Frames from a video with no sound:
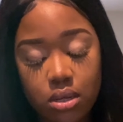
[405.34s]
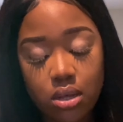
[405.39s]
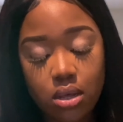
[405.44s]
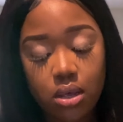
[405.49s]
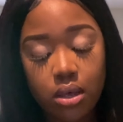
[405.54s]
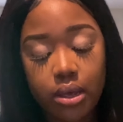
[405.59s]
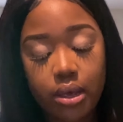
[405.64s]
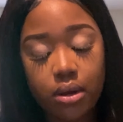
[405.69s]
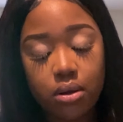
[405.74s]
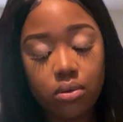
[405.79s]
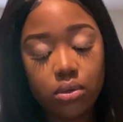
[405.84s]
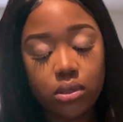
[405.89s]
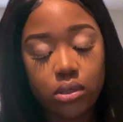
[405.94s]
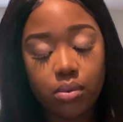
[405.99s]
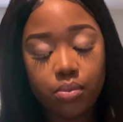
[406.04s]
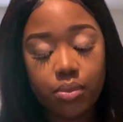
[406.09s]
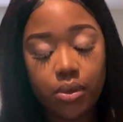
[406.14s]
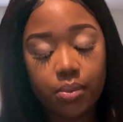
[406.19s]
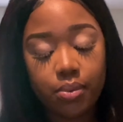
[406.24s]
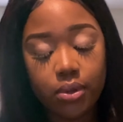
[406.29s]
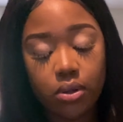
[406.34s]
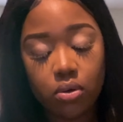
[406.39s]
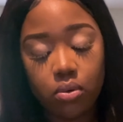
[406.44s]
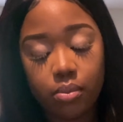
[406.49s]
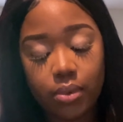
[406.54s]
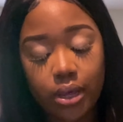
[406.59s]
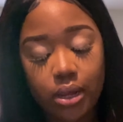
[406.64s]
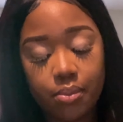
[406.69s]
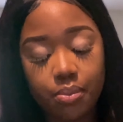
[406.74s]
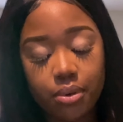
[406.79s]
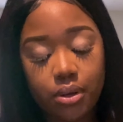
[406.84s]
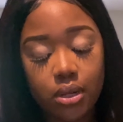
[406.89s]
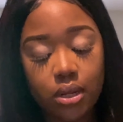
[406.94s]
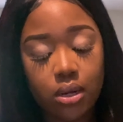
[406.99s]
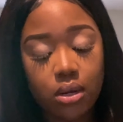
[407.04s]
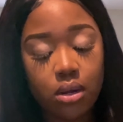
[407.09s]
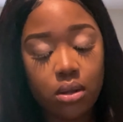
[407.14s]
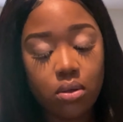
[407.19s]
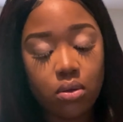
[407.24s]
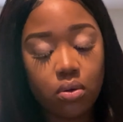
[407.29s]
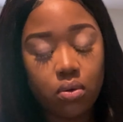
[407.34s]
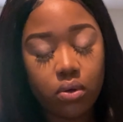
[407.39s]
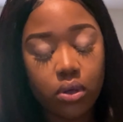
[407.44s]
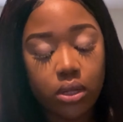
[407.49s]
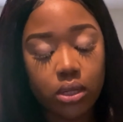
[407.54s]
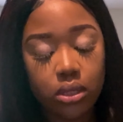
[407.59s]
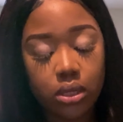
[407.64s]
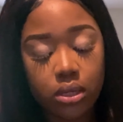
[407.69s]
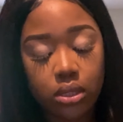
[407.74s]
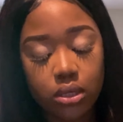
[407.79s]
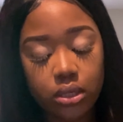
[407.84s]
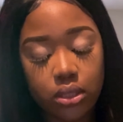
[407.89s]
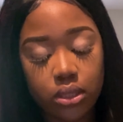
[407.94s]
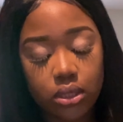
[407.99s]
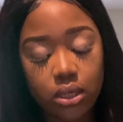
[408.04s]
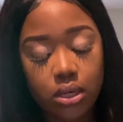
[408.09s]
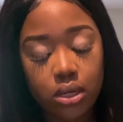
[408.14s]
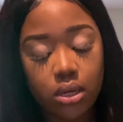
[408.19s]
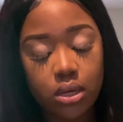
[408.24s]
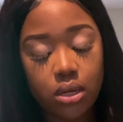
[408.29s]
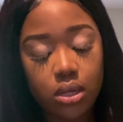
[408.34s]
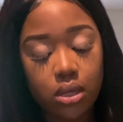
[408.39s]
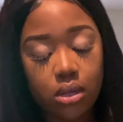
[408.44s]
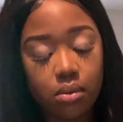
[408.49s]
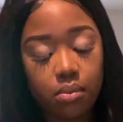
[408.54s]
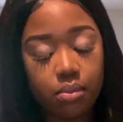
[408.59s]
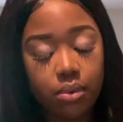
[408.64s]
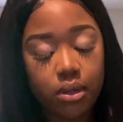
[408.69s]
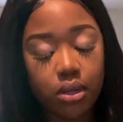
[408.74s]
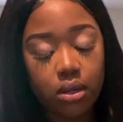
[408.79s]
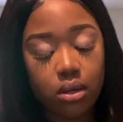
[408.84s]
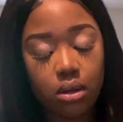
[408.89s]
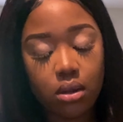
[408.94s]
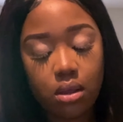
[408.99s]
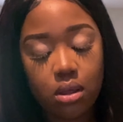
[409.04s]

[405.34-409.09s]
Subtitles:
I know some people don't mind putting oil on their skin at night, but